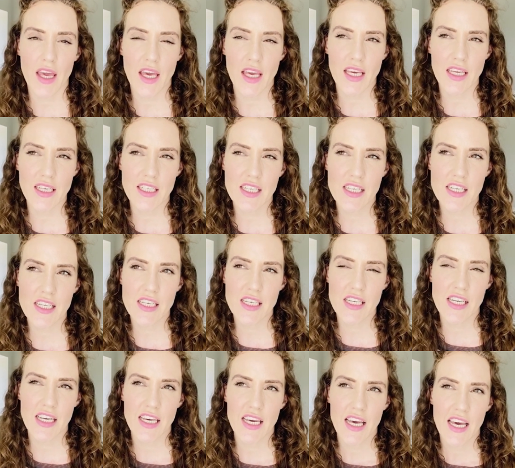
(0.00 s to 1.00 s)

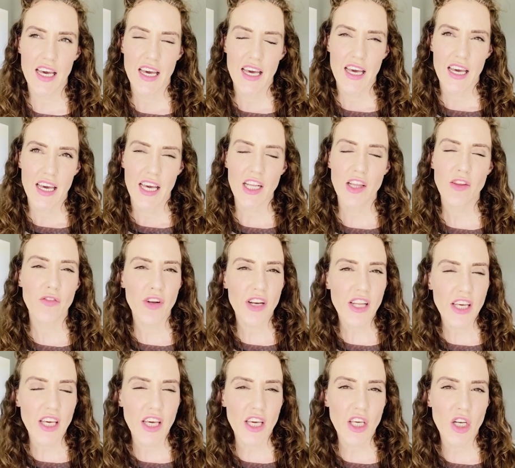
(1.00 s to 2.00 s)
it's
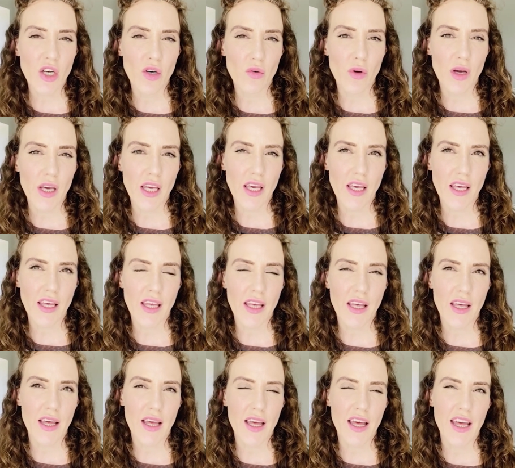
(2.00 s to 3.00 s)
funny, you know,
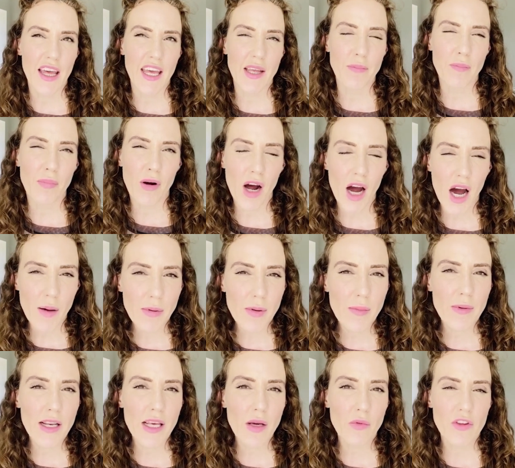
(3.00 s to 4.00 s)
it
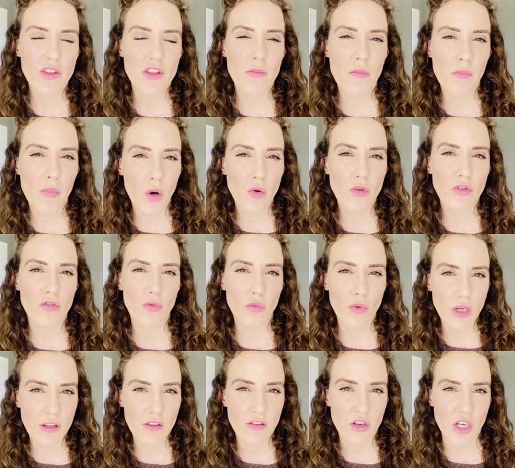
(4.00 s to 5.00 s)
probably was the most
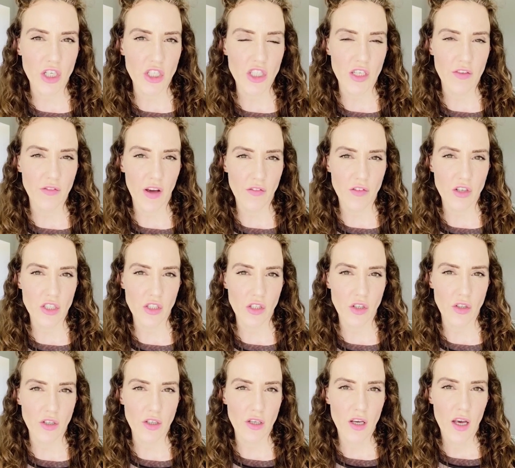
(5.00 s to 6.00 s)
research I've ever
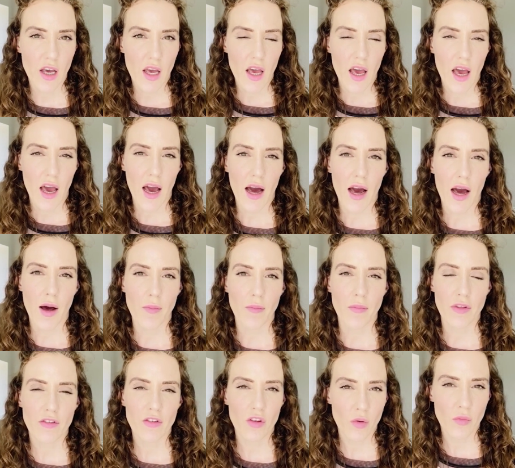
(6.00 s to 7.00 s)
done.
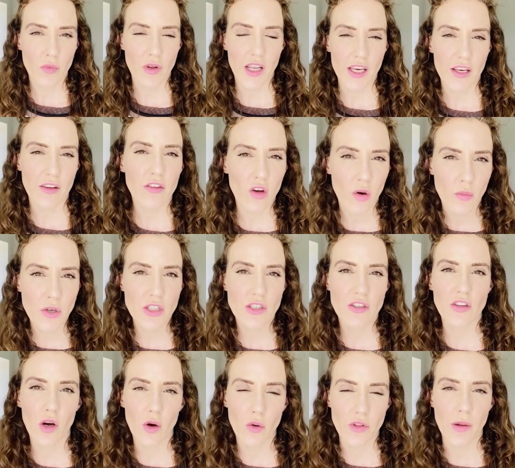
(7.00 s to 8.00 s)
So much
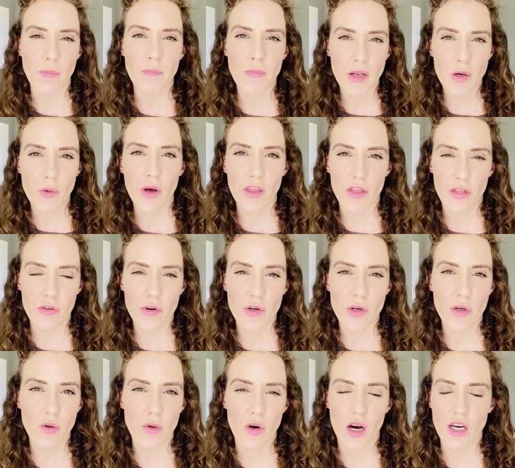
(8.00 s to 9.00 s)
so that midway
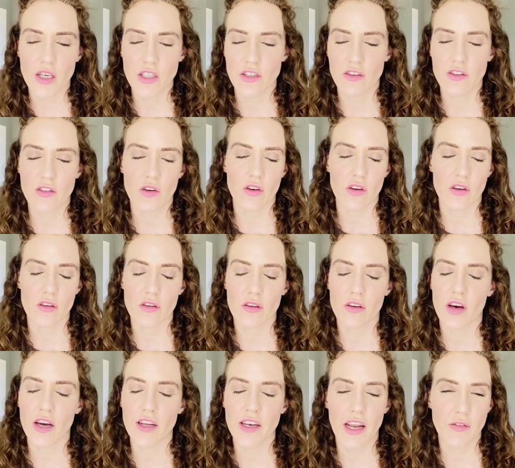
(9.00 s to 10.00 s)
through, I just thought, oh,
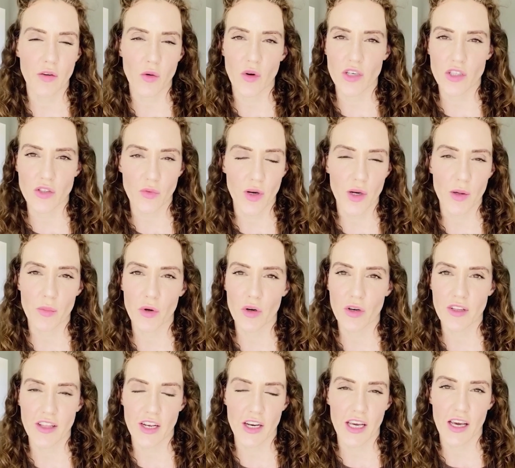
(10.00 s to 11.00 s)
I never want to write a
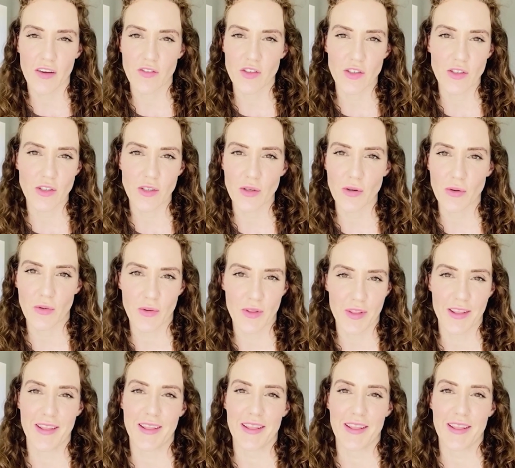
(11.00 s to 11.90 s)
book that I have to do